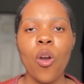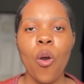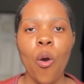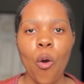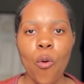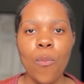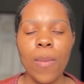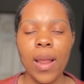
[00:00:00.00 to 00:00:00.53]

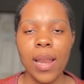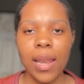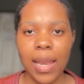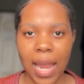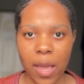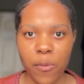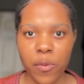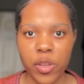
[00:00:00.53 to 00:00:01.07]
home
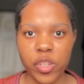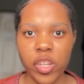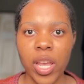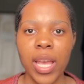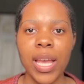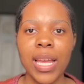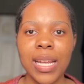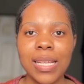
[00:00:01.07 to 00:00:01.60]
language,
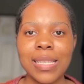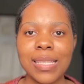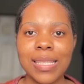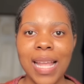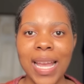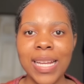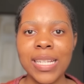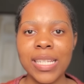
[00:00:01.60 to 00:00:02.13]
it is
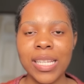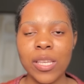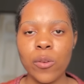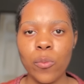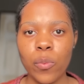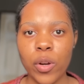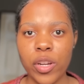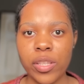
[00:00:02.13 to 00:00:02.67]
90
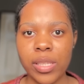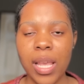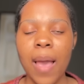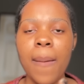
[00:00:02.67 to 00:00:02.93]
words.